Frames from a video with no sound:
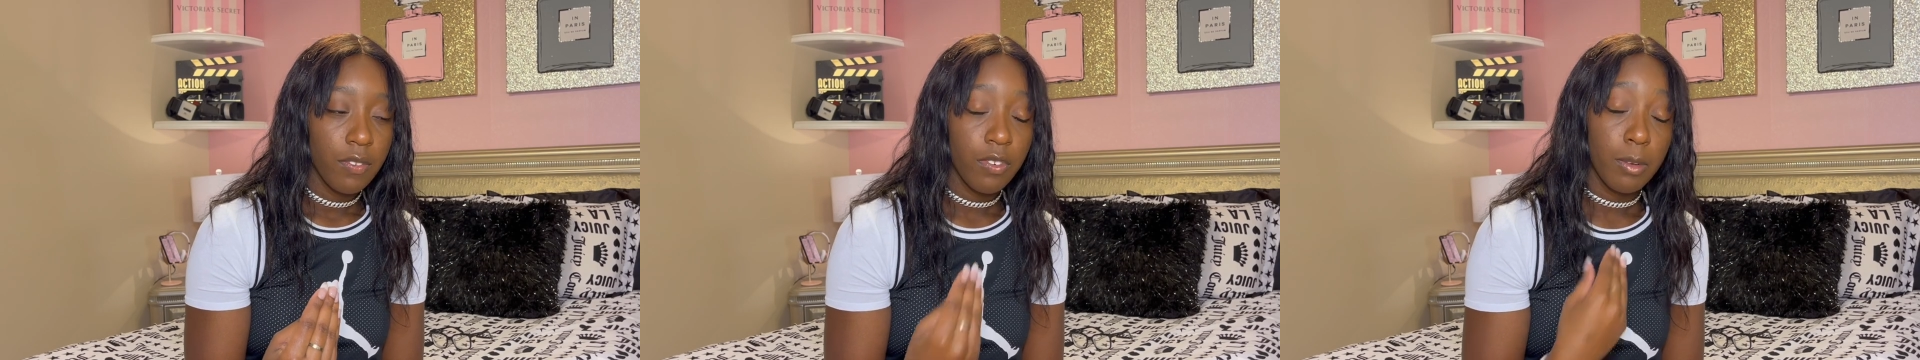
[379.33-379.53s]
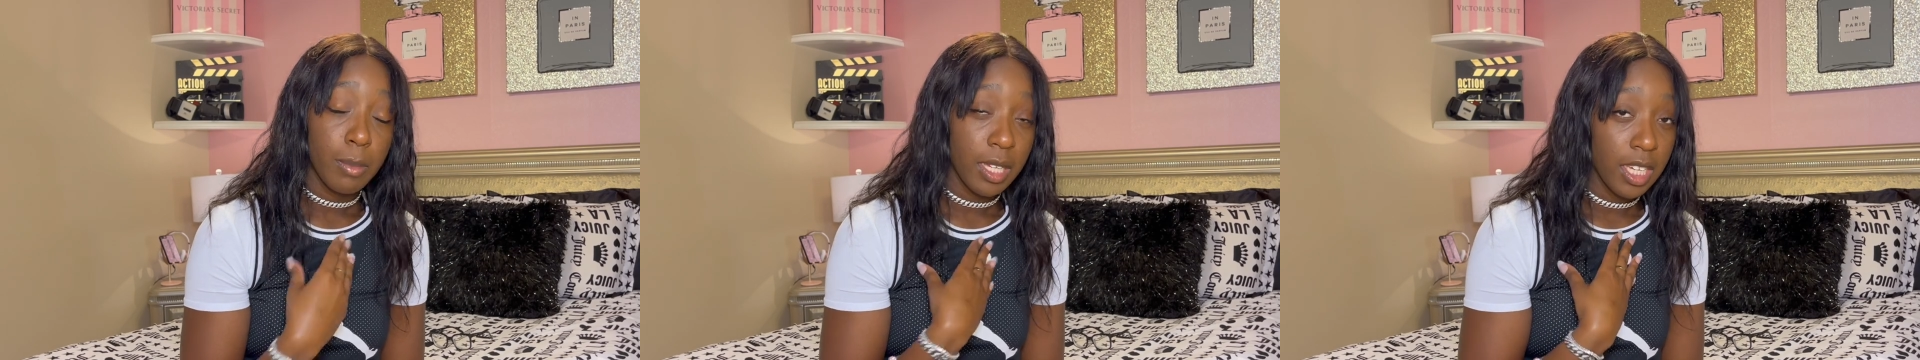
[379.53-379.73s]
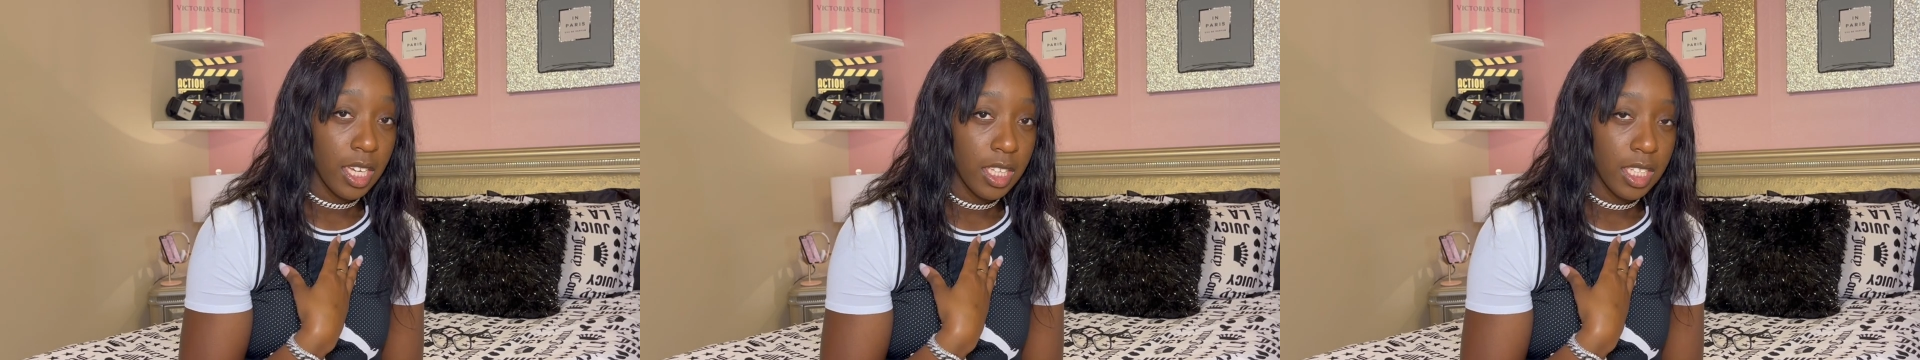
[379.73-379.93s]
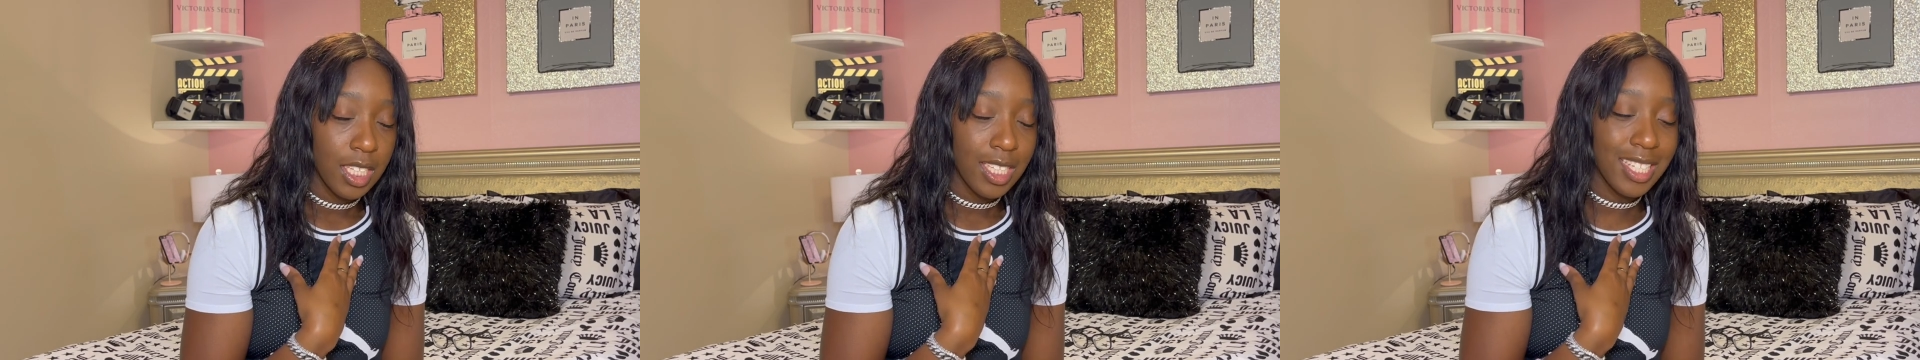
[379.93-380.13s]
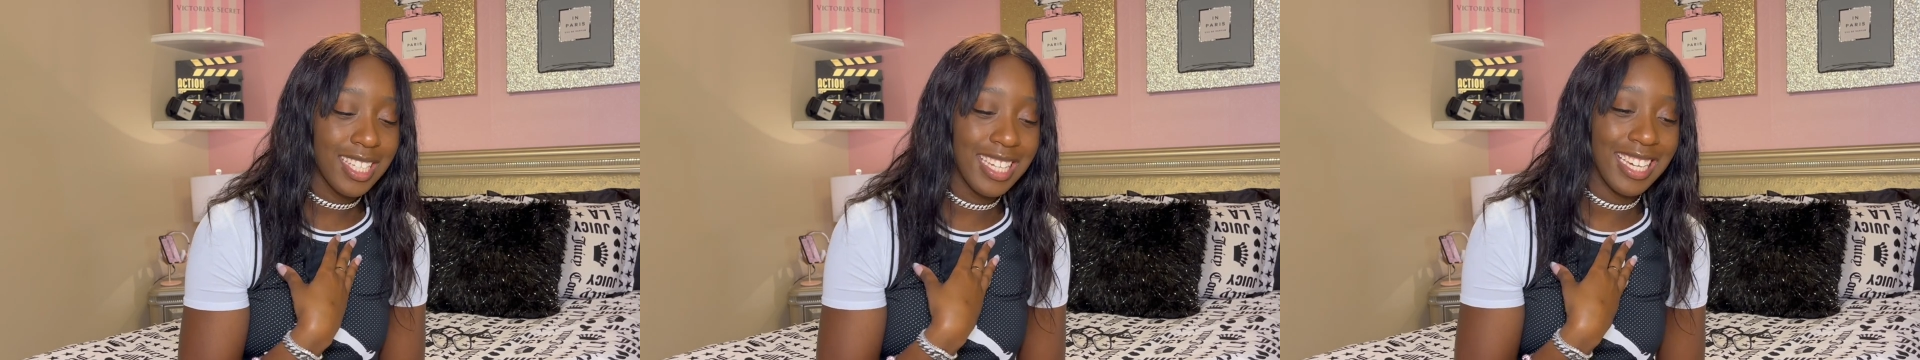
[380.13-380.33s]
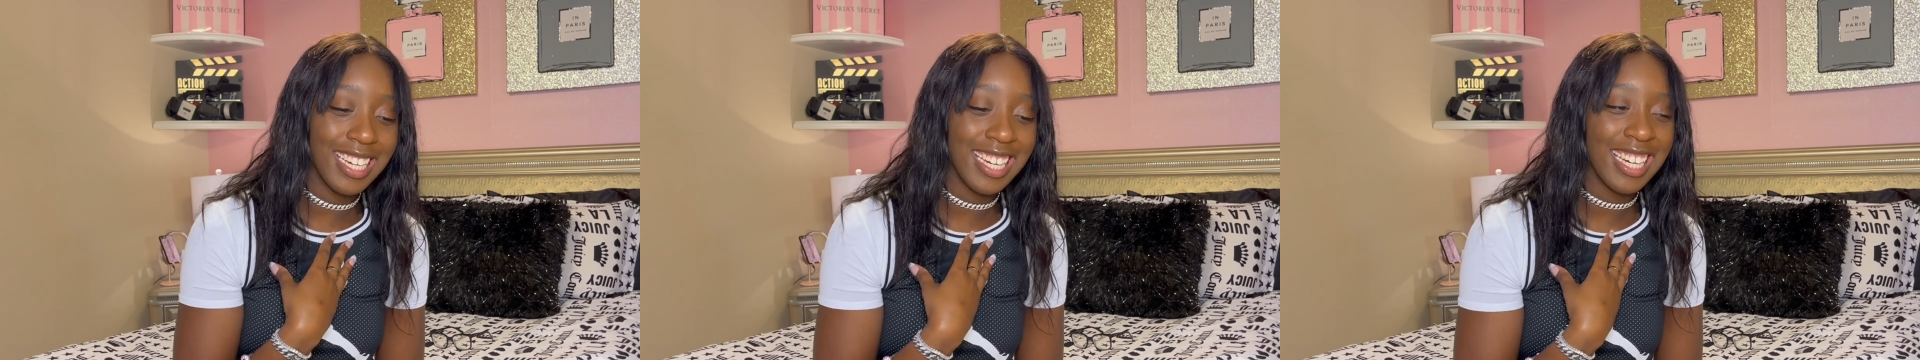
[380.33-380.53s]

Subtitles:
for me at least,